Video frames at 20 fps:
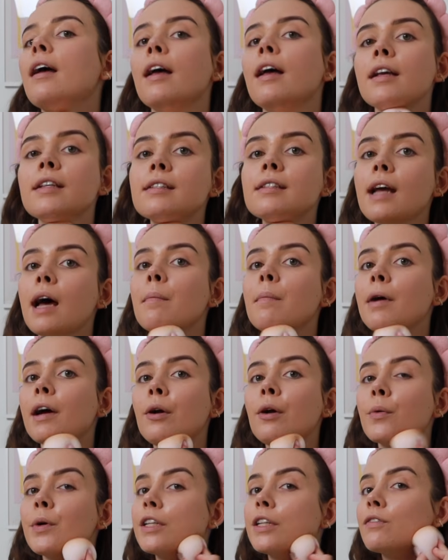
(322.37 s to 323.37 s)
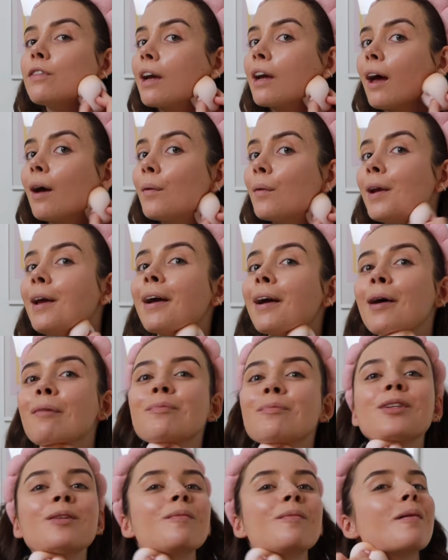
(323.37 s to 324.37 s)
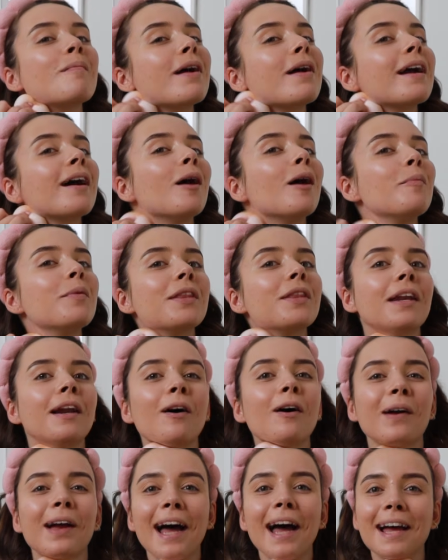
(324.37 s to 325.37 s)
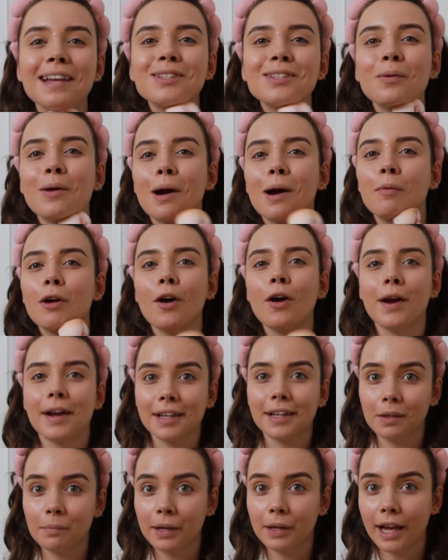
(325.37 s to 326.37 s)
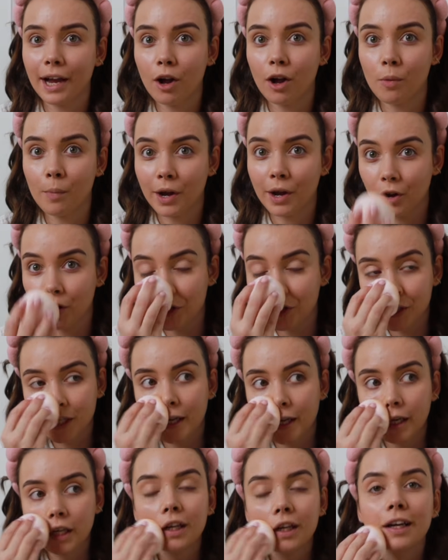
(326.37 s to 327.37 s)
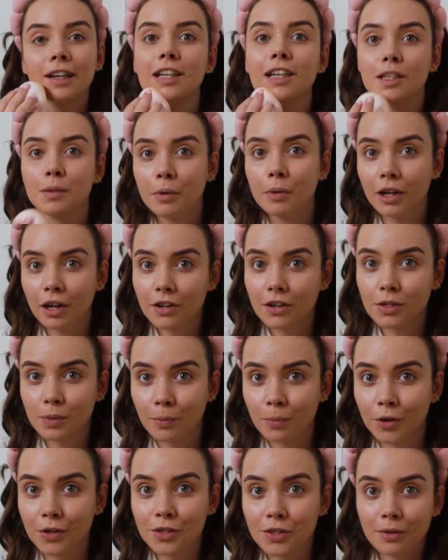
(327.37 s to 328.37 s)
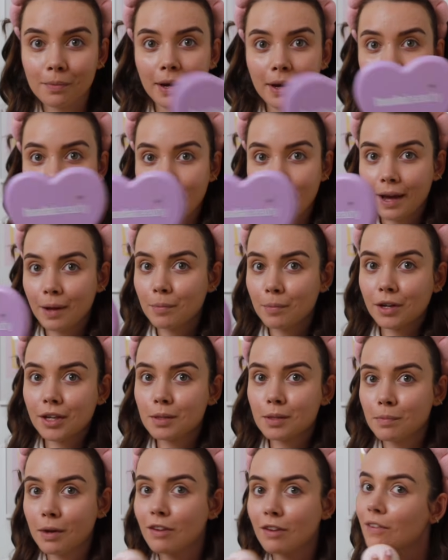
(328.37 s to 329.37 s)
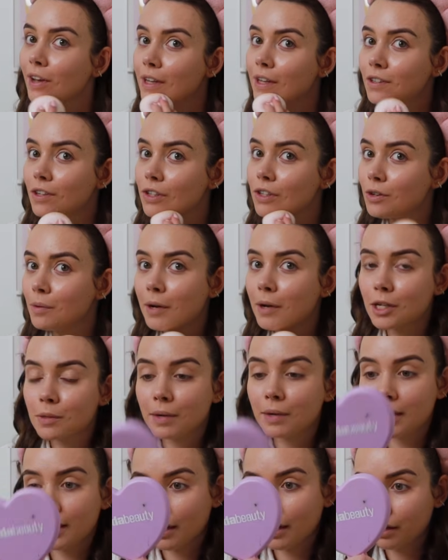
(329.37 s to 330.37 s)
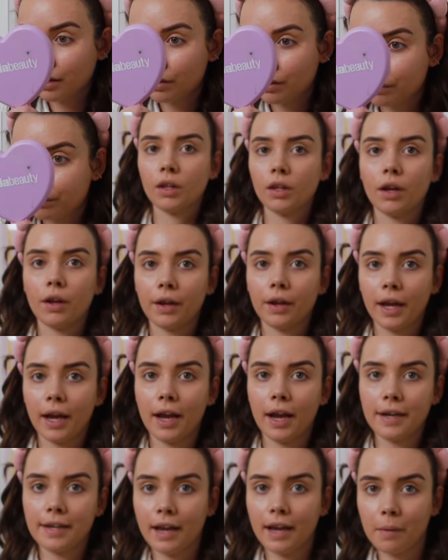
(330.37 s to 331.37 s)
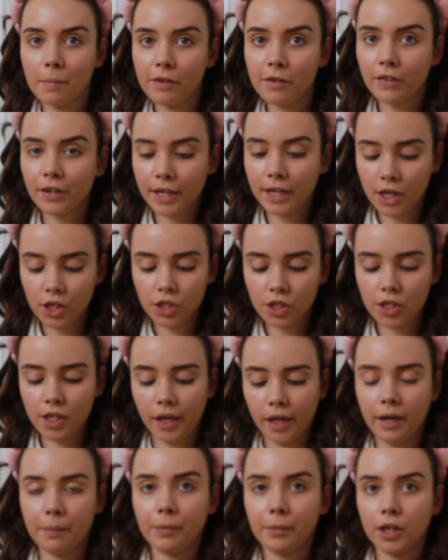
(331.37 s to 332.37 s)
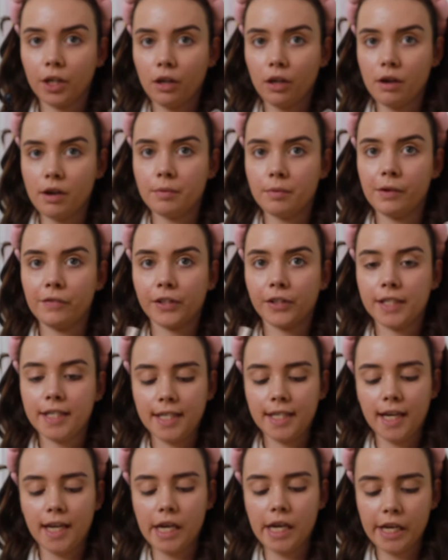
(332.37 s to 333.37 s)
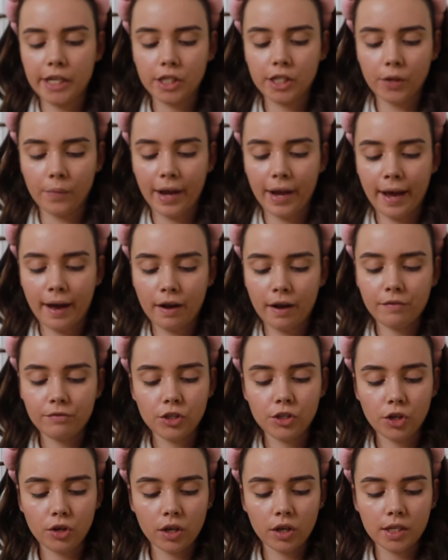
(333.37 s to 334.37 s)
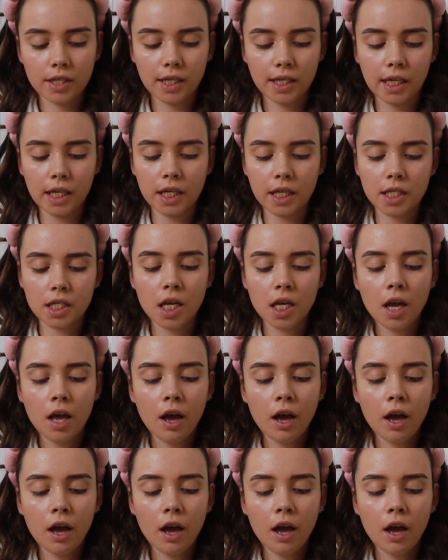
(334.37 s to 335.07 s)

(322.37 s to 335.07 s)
a step I always forget when it comes to my makeup, and then I'll get to where I'm going and be like, oh my gosh, I need to put loads of bronzer on my neck because my face does not match my neck. Okay, now my foundation's done, I'm going to go in with concealer. So I have two concealers.